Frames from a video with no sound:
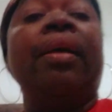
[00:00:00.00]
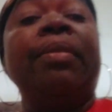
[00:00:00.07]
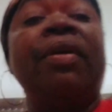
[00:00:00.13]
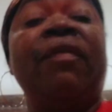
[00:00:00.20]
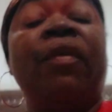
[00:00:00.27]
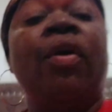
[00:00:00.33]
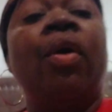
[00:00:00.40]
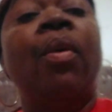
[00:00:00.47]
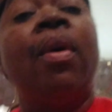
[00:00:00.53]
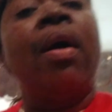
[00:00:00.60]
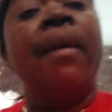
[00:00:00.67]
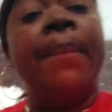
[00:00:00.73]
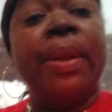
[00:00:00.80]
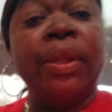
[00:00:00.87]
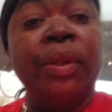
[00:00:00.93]
I'll never go
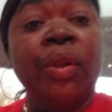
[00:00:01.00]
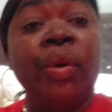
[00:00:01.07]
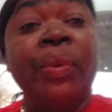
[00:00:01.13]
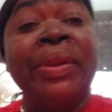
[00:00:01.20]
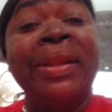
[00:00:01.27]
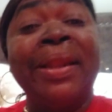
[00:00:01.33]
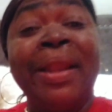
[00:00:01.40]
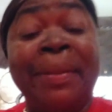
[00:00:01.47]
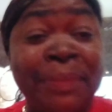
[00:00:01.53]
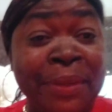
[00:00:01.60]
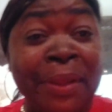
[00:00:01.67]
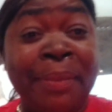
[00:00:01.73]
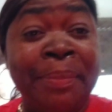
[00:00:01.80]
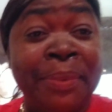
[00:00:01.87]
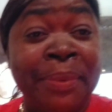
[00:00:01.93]
walk up and down with the
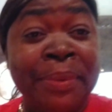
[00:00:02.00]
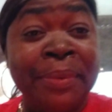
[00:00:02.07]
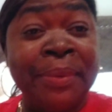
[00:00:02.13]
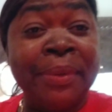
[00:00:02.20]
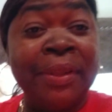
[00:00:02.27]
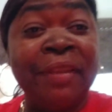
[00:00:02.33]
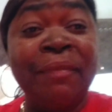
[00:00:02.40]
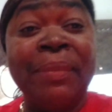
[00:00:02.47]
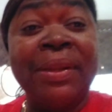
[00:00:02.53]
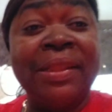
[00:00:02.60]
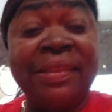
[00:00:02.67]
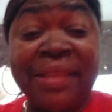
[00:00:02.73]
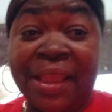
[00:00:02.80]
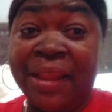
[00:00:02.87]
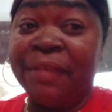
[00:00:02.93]
laptop if me
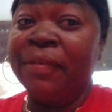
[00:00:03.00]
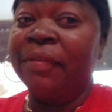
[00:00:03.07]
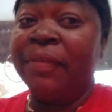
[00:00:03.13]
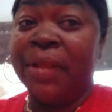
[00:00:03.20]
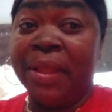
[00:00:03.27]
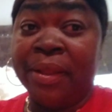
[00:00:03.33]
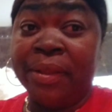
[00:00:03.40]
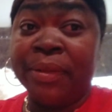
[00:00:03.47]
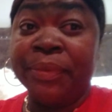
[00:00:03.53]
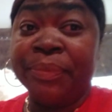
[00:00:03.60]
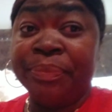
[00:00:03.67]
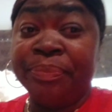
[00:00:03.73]
decide to vlog.